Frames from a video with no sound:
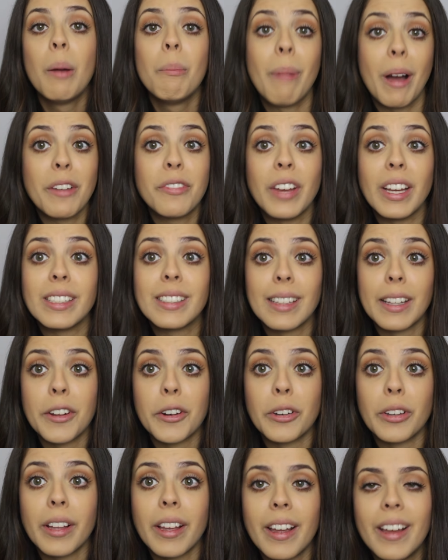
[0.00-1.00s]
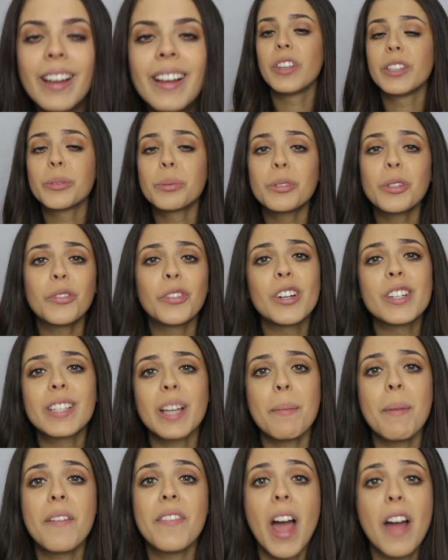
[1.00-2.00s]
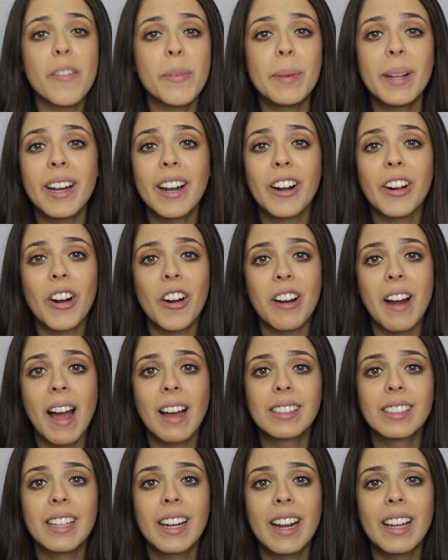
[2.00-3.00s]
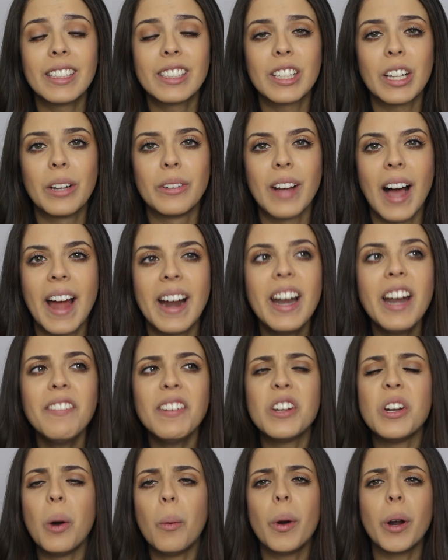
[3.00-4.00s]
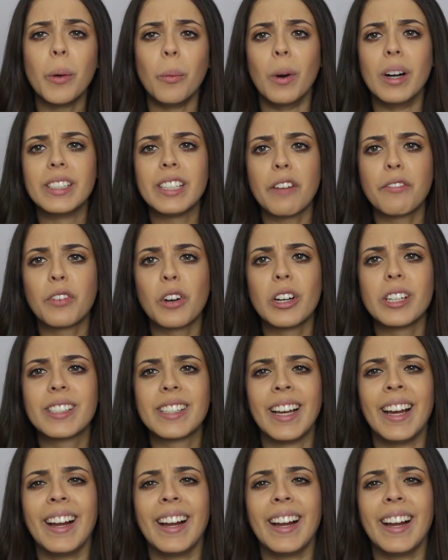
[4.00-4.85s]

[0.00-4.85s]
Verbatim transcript: my face literally. This was the first time I've ever been in a car accident, so I didn't even know what it was at first.